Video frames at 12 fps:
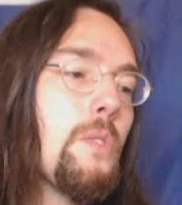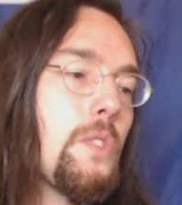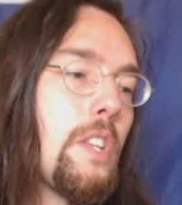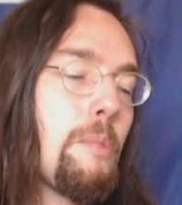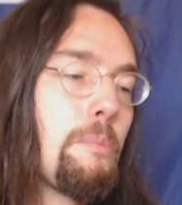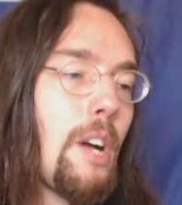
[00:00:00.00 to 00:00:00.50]

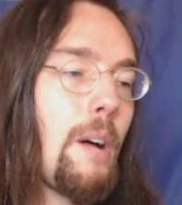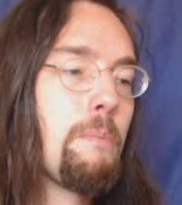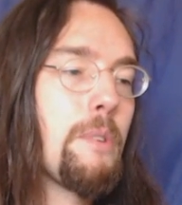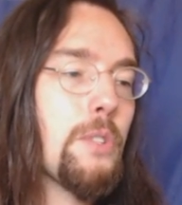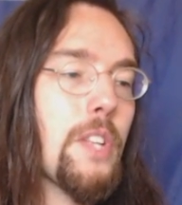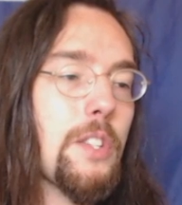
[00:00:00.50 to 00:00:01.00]
See, the
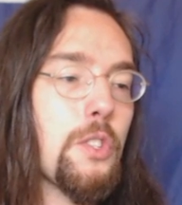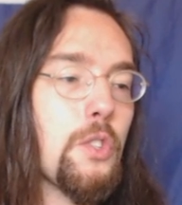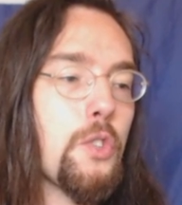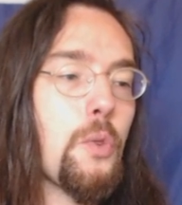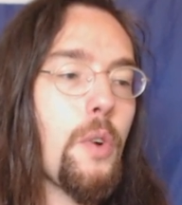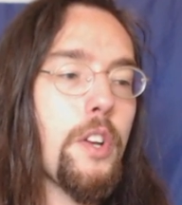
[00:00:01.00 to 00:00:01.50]
problem is that's
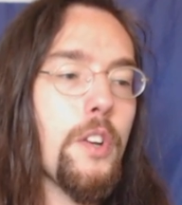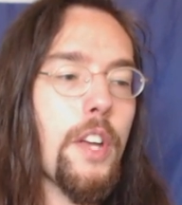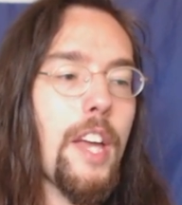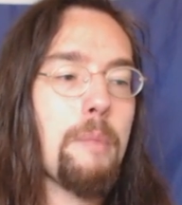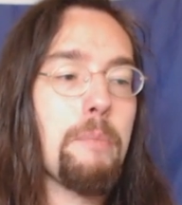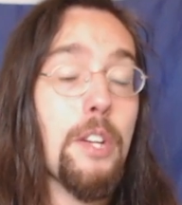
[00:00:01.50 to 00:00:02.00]
destroyed your
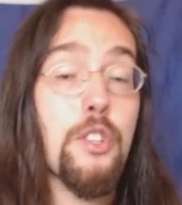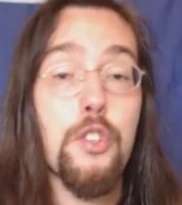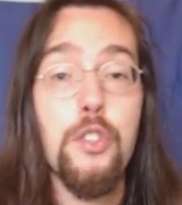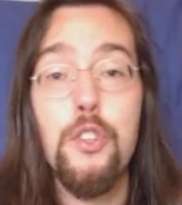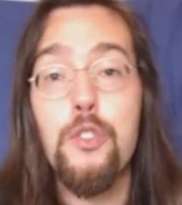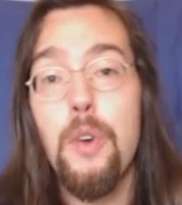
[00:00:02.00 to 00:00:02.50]
campaign. She
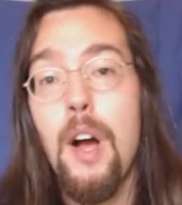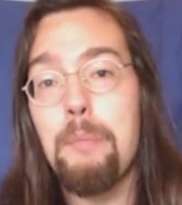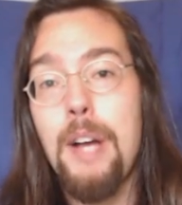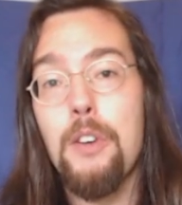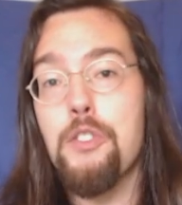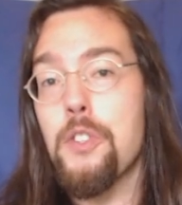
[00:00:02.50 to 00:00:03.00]
should
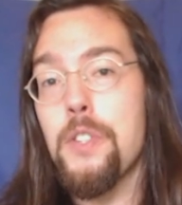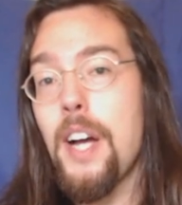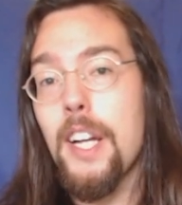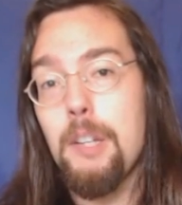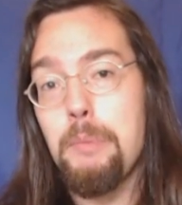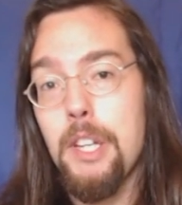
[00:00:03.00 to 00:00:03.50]
drop out. She's
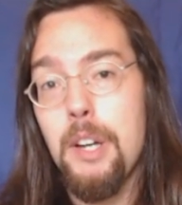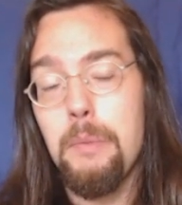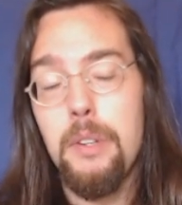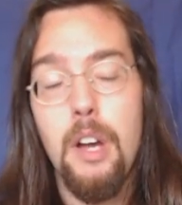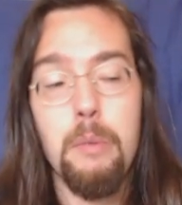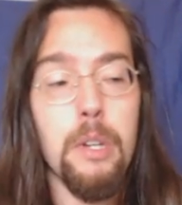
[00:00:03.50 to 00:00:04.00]
not going to become
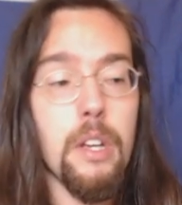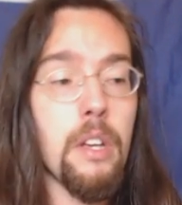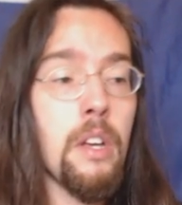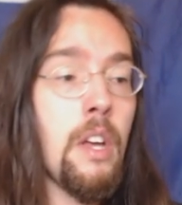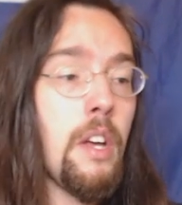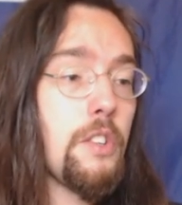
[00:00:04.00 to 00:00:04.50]
the nominee.
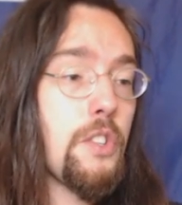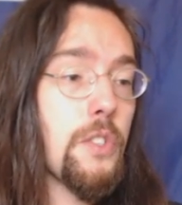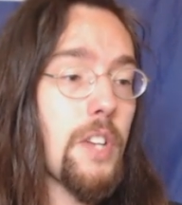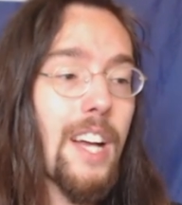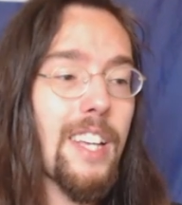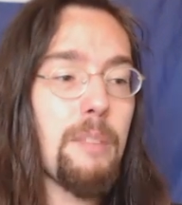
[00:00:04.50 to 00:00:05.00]

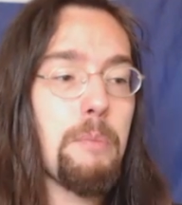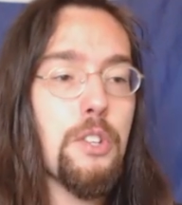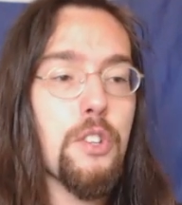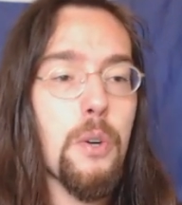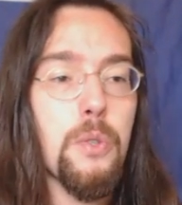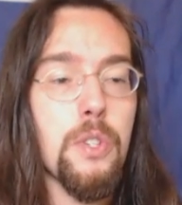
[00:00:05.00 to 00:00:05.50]
She's not going to be
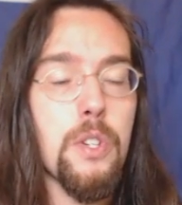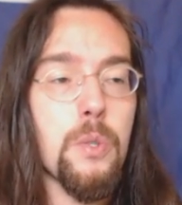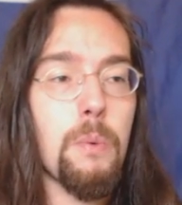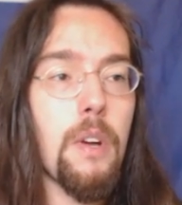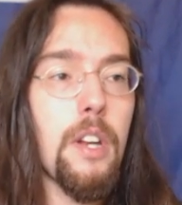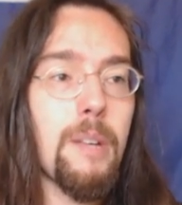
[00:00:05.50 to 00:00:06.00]
chosen
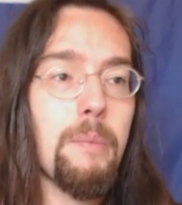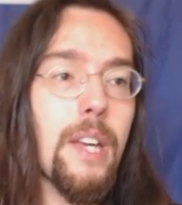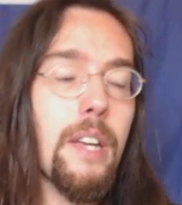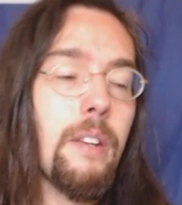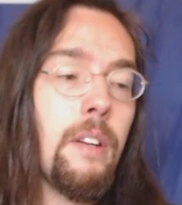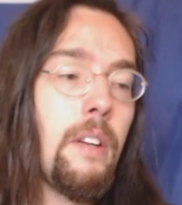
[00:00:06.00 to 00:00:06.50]
as a running
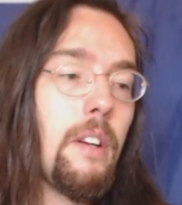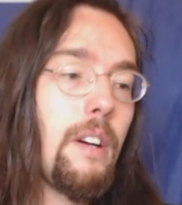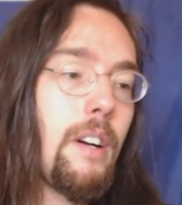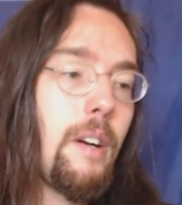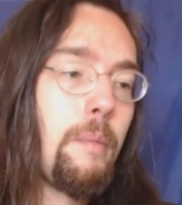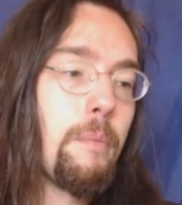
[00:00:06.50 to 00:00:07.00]
mate.
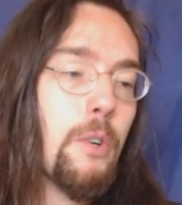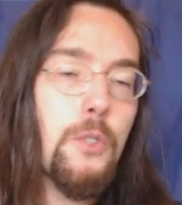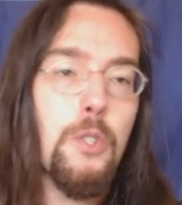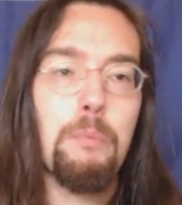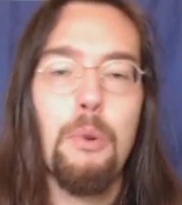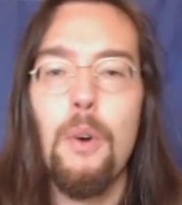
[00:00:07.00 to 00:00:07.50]
Her
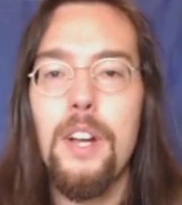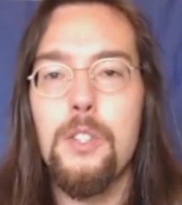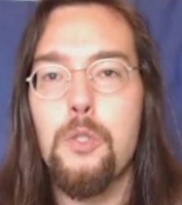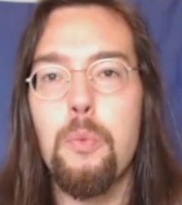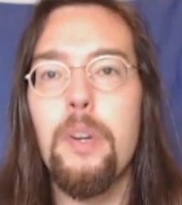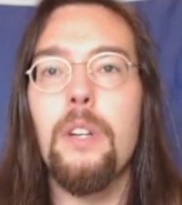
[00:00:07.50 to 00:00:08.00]
support
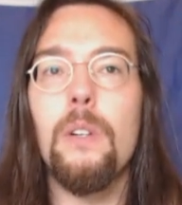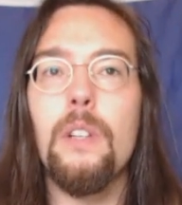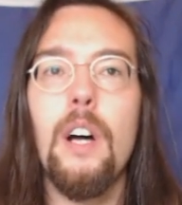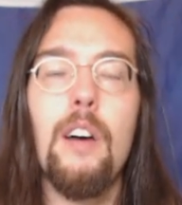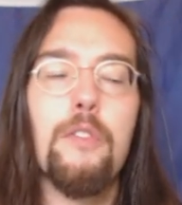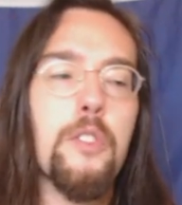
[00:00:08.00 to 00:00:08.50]
has
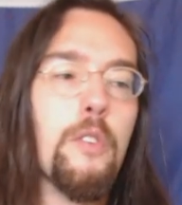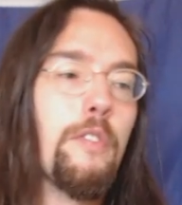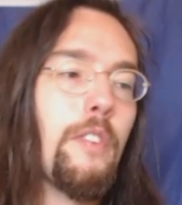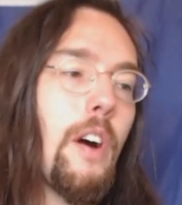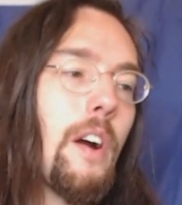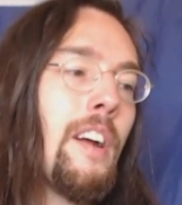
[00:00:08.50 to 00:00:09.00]
dwindled off too
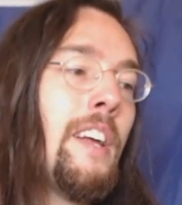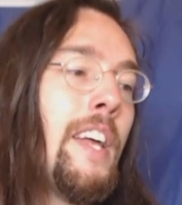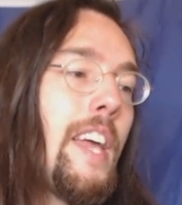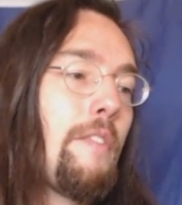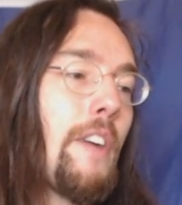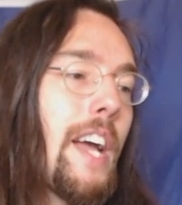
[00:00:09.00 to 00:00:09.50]
far.
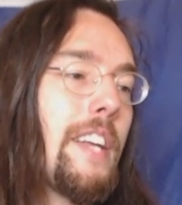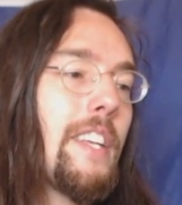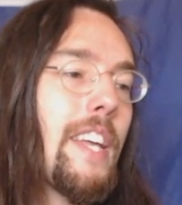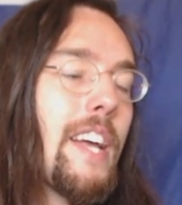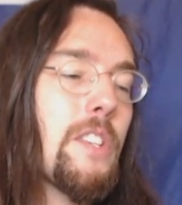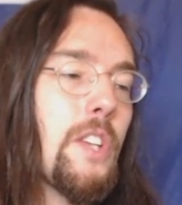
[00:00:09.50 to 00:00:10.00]
If I had
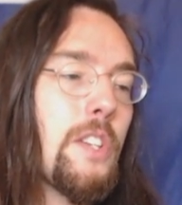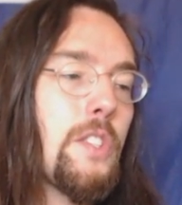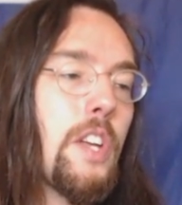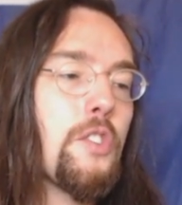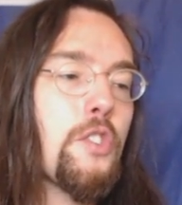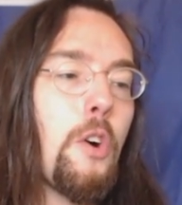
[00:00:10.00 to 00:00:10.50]
to guess, I'd
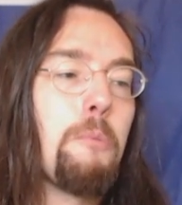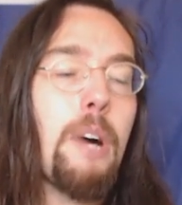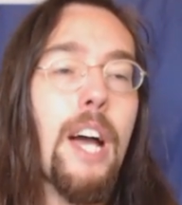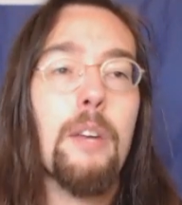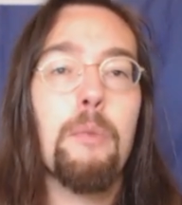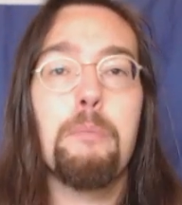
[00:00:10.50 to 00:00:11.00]
say Joe
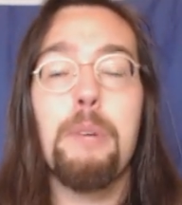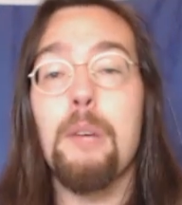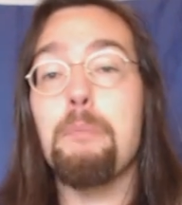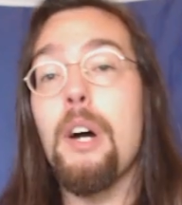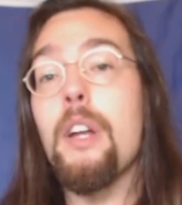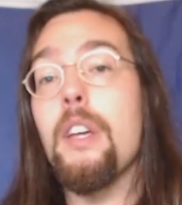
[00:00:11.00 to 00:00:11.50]
Biden would
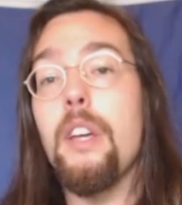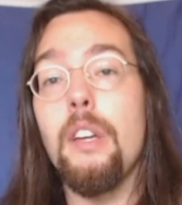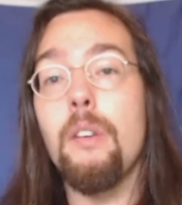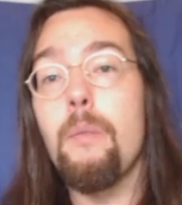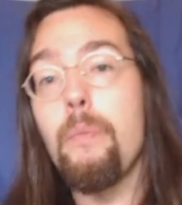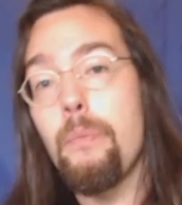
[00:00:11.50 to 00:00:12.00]
pick
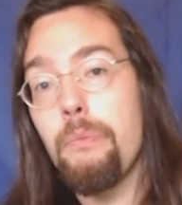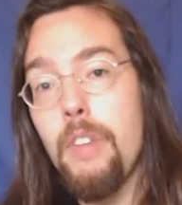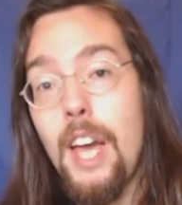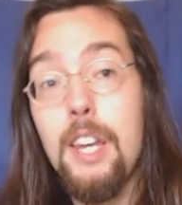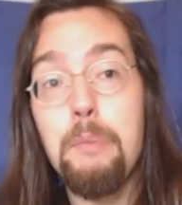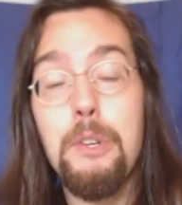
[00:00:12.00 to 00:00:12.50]
Buttigieg.
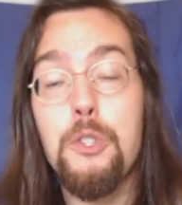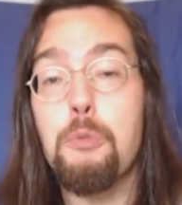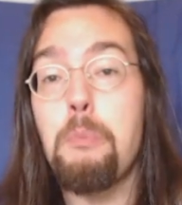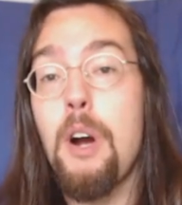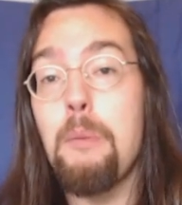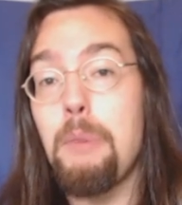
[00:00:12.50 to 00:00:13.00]
And he'd be
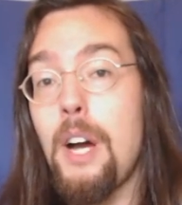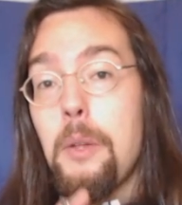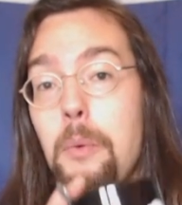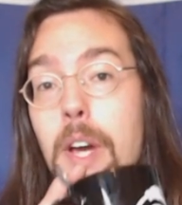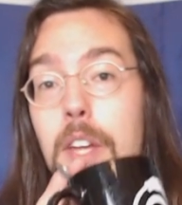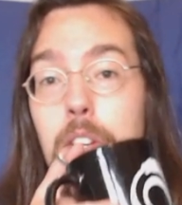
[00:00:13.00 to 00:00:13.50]
smart, by
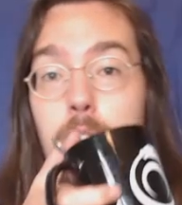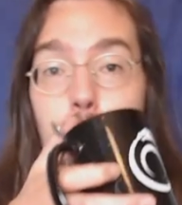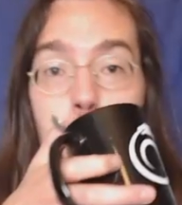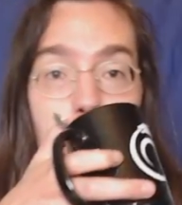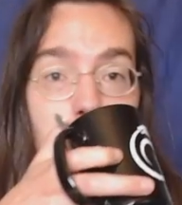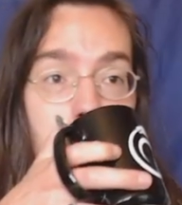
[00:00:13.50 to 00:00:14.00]
the way, to
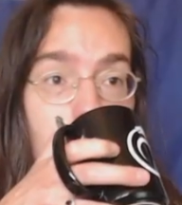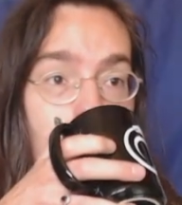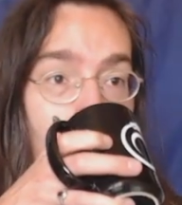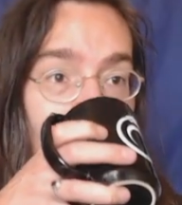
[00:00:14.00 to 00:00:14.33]
do so.